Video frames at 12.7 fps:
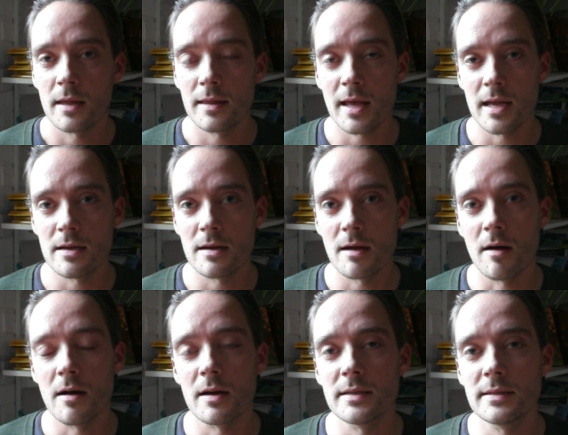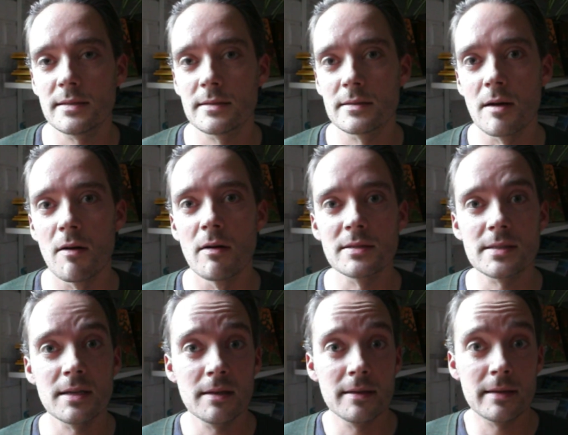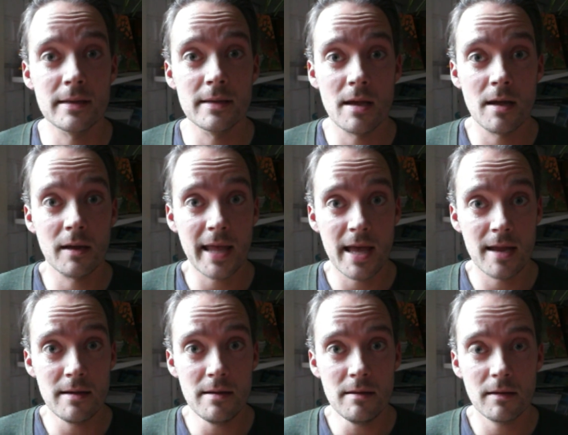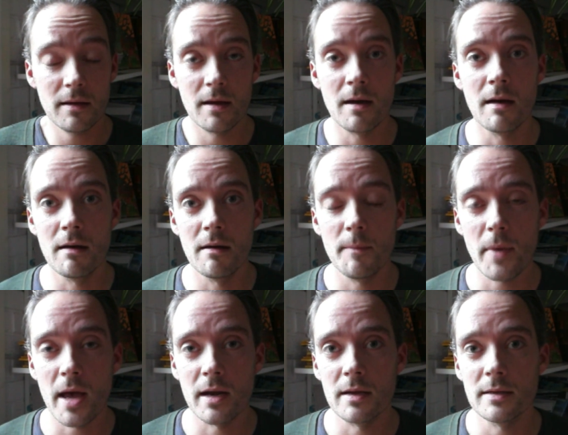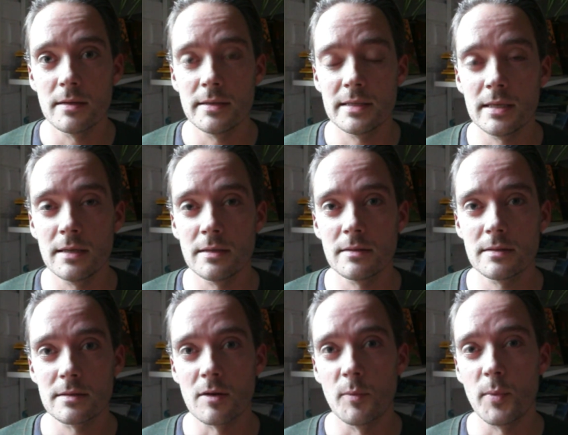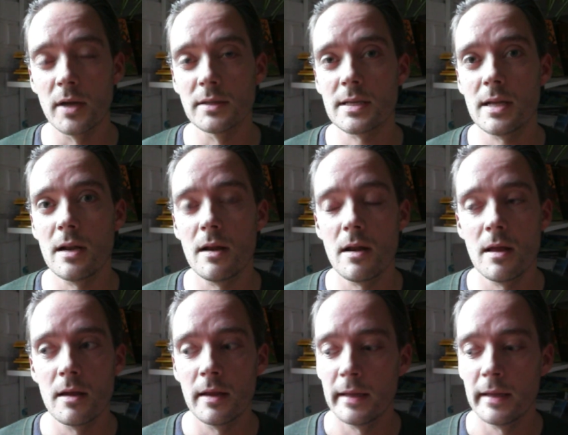Then I started again, and I didn't stop until